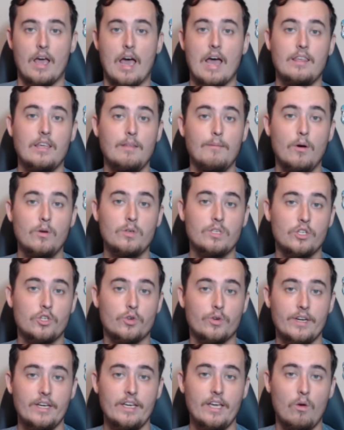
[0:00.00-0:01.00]
I think the most
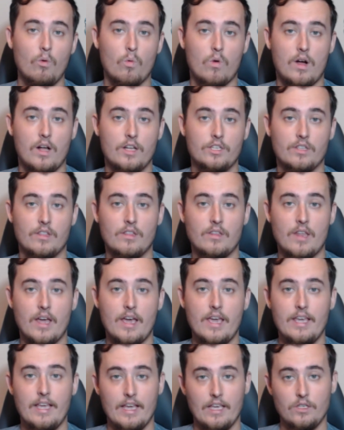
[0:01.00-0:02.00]
intriguing watch of the
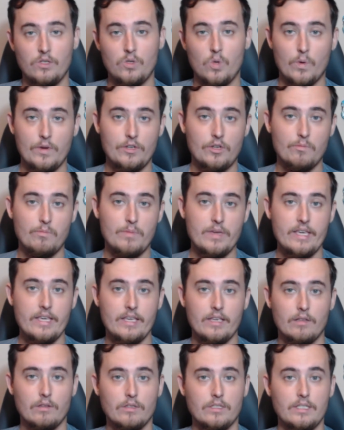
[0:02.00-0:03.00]
night is going to
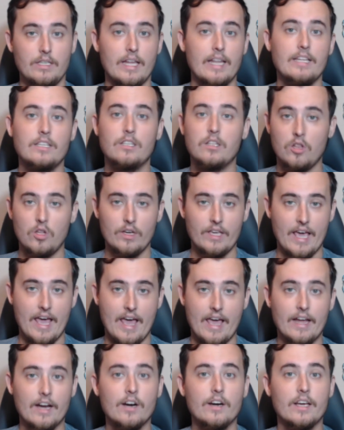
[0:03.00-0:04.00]
be getting to look
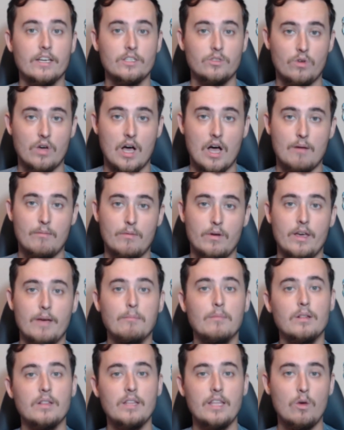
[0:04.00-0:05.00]
at Erik Ezukanma
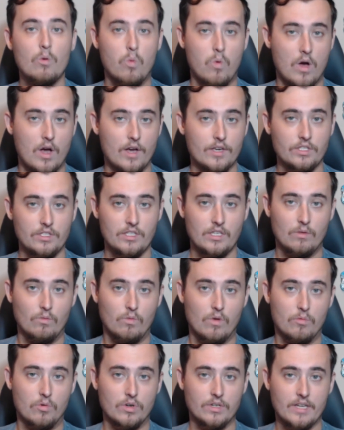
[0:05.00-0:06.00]
and Malik Washington
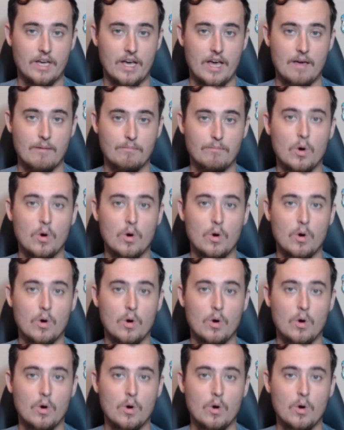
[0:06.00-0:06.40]
one more time.